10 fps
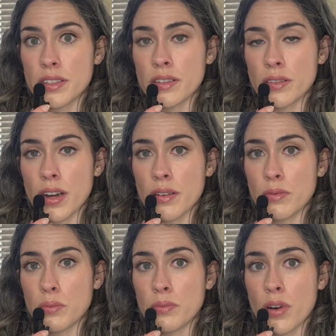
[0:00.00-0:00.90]
So I
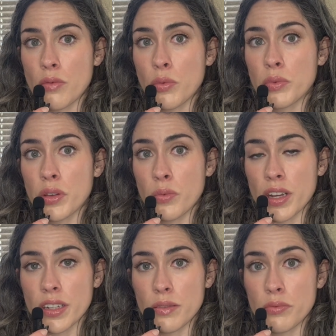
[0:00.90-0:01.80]
will probably
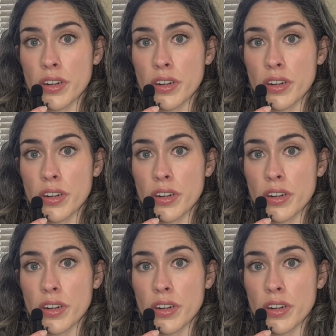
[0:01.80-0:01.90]
wind up